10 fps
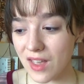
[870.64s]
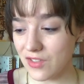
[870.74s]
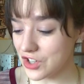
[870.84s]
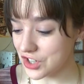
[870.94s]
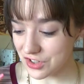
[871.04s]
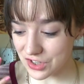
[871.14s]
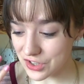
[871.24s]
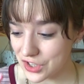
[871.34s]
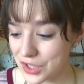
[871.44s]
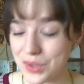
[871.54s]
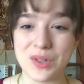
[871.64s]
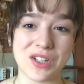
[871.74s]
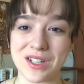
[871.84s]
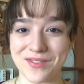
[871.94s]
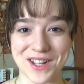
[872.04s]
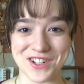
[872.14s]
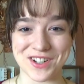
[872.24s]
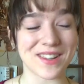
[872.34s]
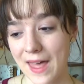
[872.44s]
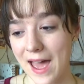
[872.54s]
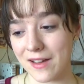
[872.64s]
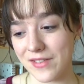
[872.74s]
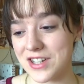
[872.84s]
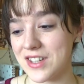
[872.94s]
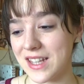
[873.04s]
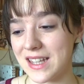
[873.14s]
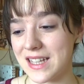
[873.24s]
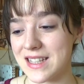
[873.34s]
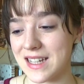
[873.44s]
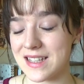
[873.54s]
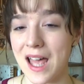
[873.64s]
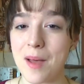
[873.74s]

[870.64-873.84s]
there's just this huge adventure that eventually leads us